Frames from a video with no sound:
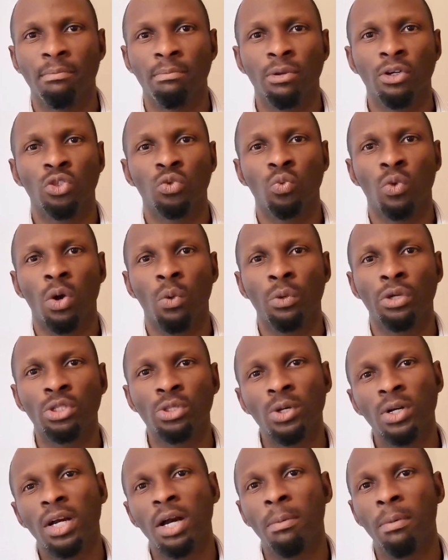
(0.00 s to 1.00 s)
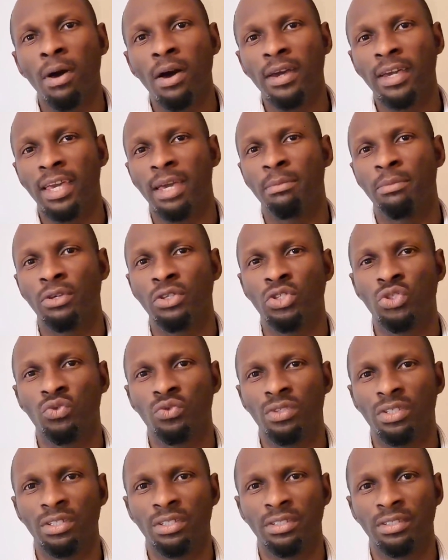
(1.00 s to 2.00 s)
But when we talk about
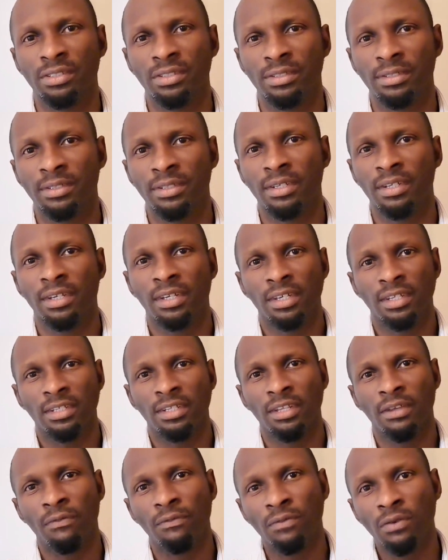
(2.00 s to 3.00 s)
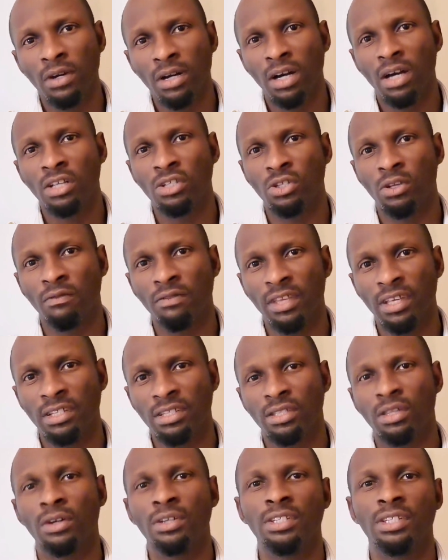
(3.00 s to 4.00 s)
chemistry, the focus of the
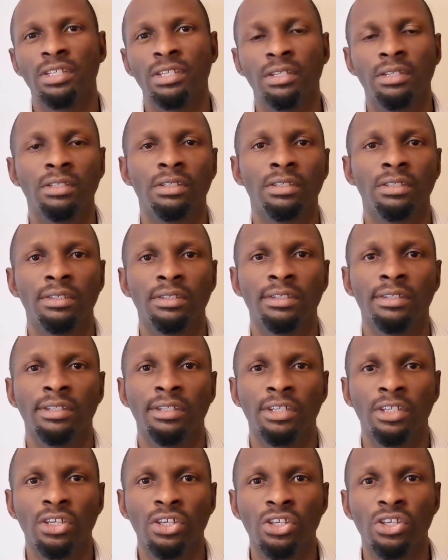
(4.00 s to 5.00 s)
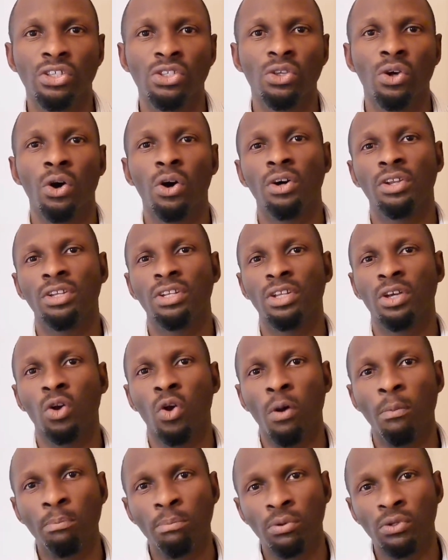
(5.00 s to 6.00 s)
study is on the
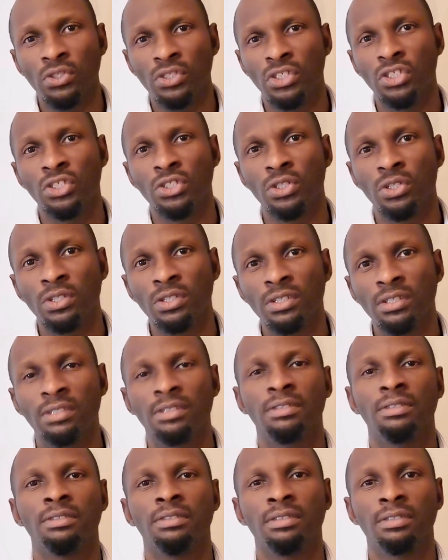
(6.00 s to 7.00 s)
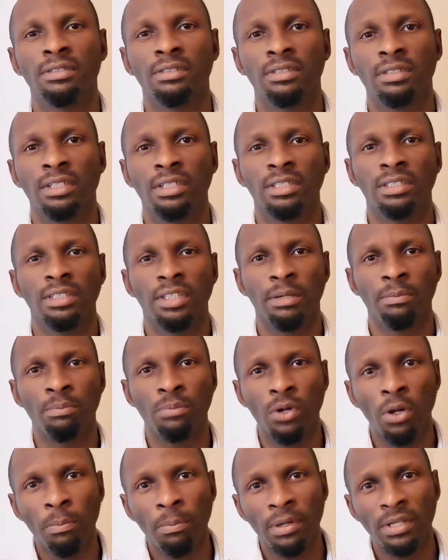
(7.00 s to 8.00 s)
composition, the
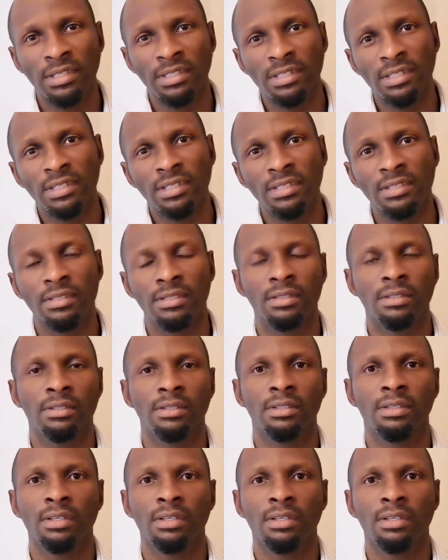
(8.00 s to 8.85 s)
properties,